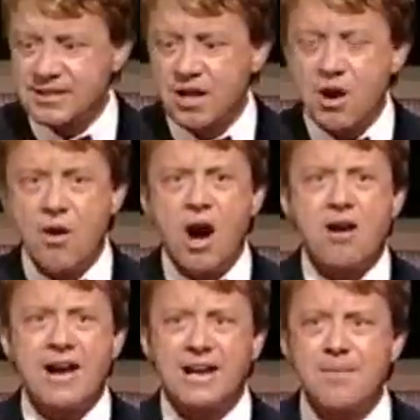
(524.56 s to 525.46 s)
right, go. looking for All
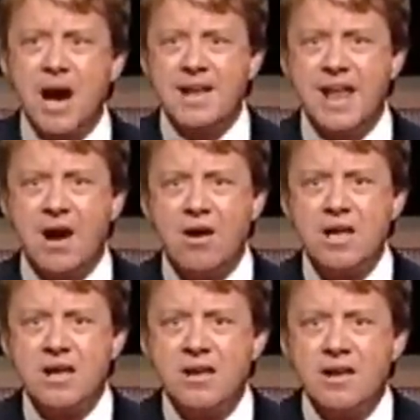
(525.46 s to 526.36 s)
something right, to get in first
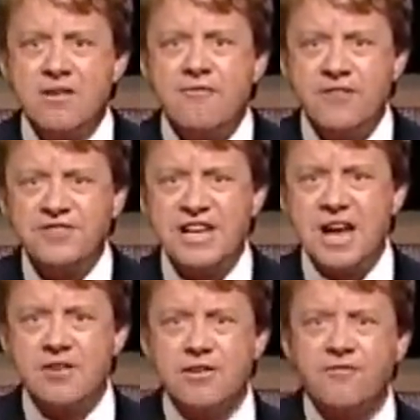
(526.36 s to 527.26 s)
place. Let's see if we
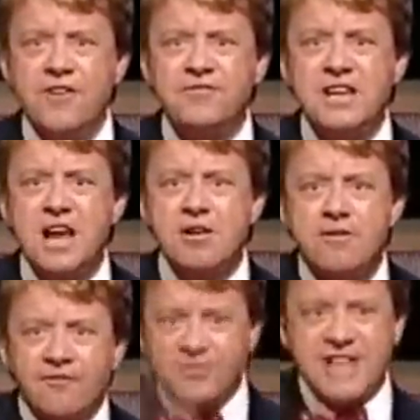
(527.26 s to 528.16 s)
can do it.
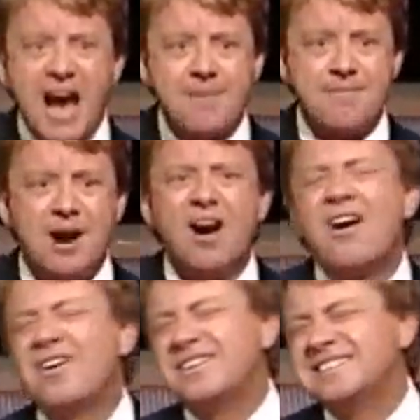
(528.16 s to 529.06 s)
1,500. Stop. Stop it.
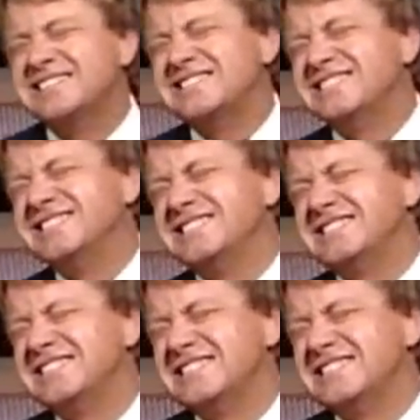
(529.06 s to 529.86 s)
Oh.